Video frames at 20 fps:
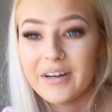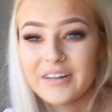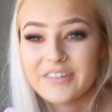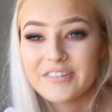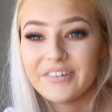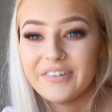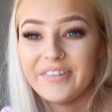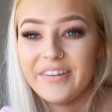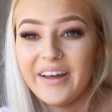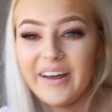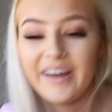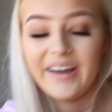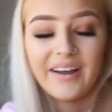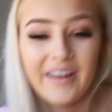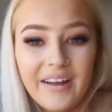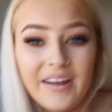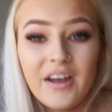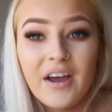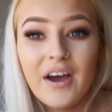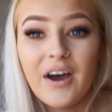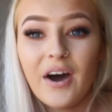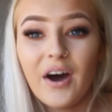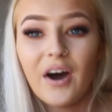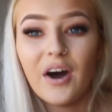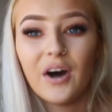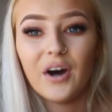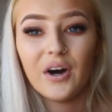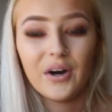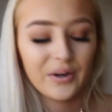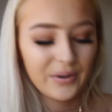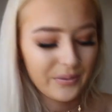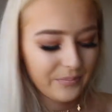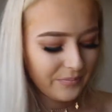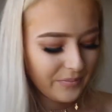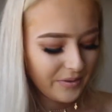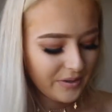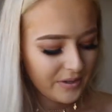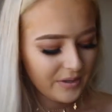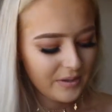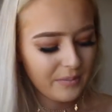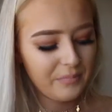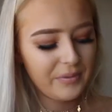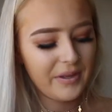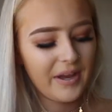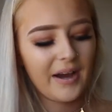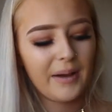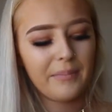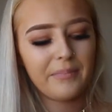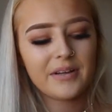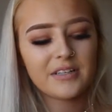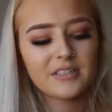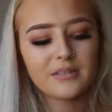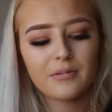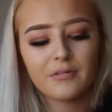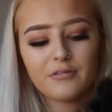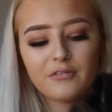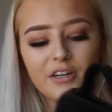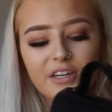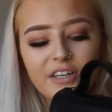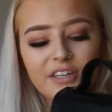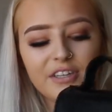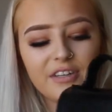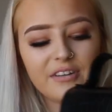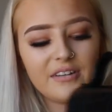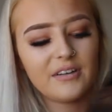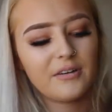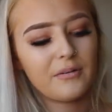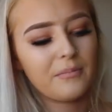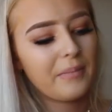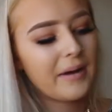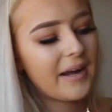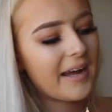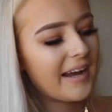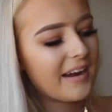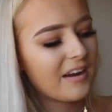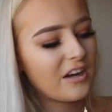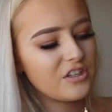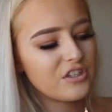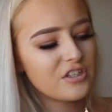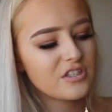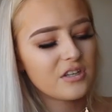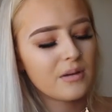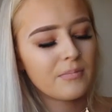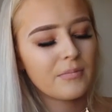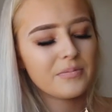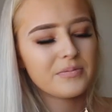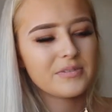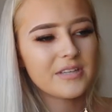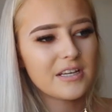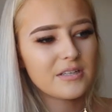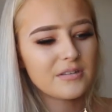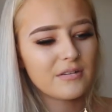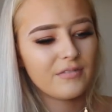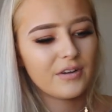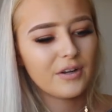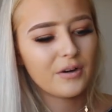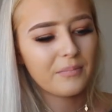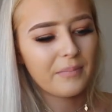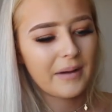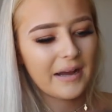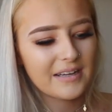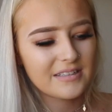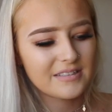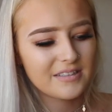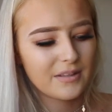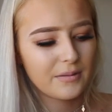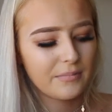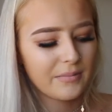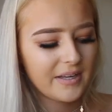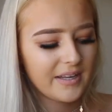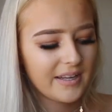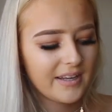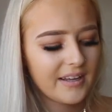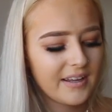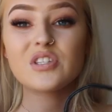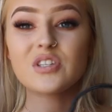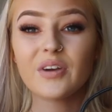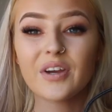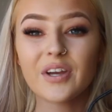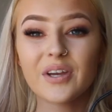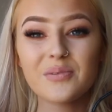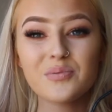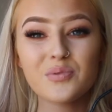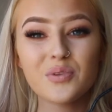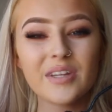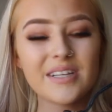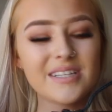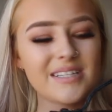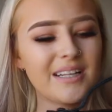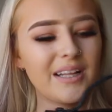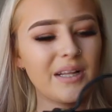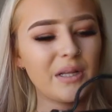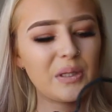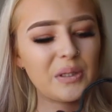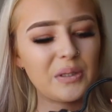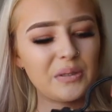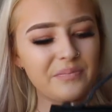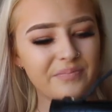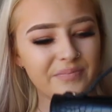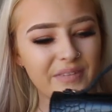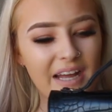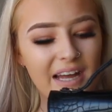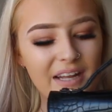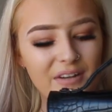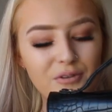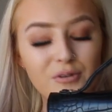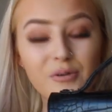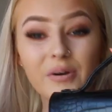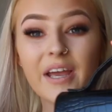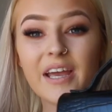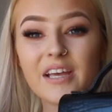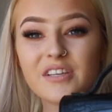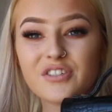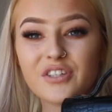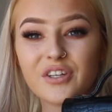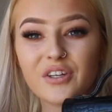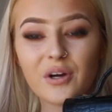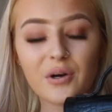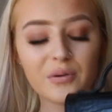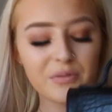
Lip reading: bags on there. But yeah, I picked up a really cute little bag. I'm obsessed with little bags at the minute. So it comes with this little handle here, so you can